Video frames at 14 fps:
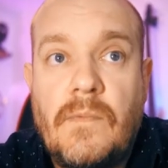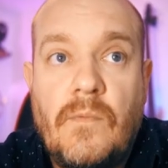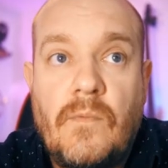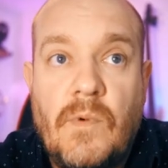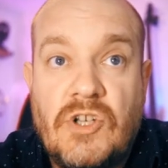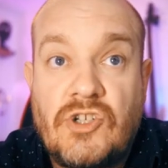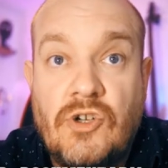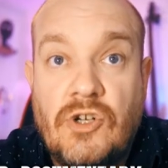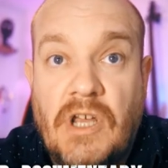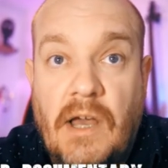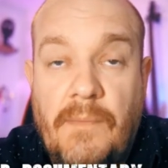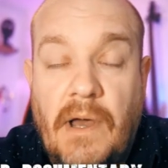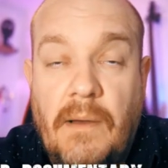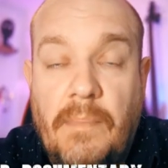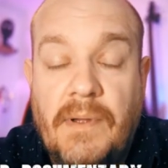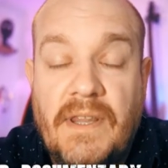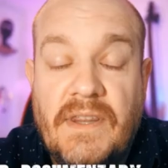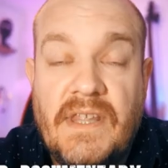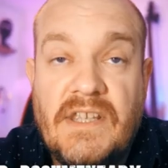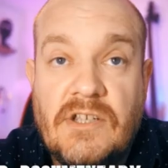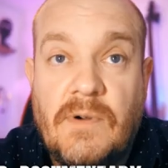which could come up in
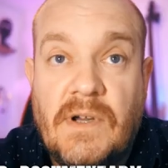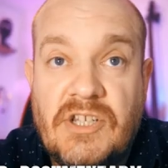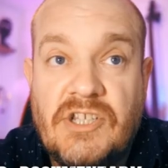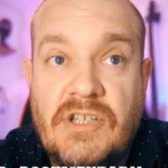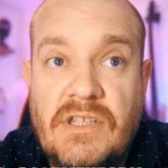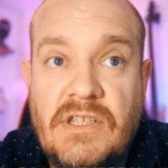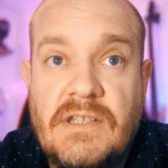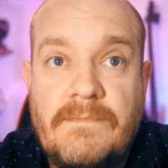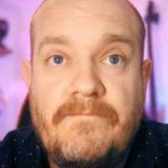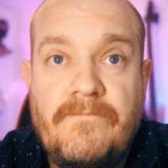these questions.